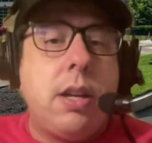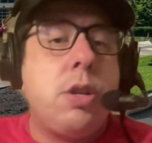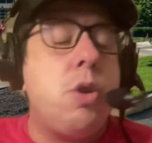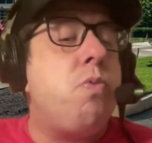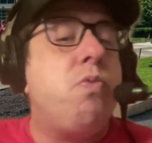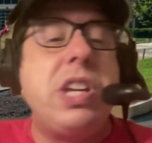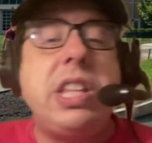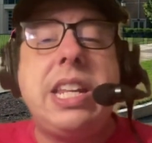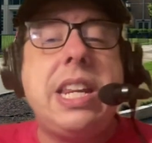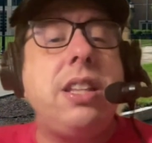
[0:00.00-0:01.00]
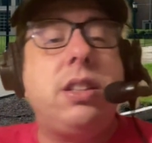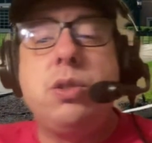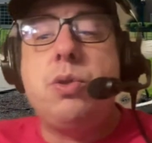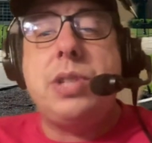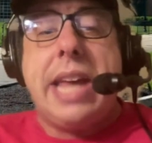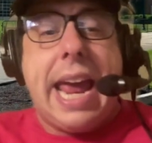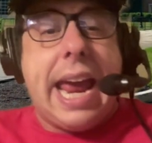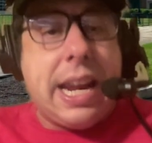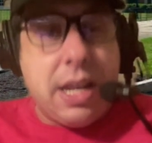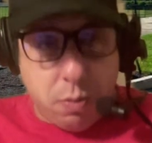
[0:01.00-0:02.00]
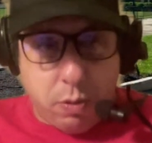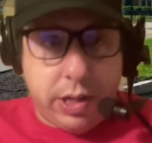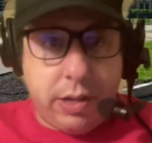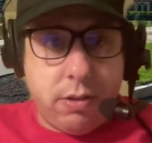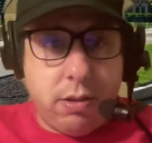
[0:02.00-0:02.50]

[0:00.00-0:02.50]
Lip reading: You really didn't lose anyone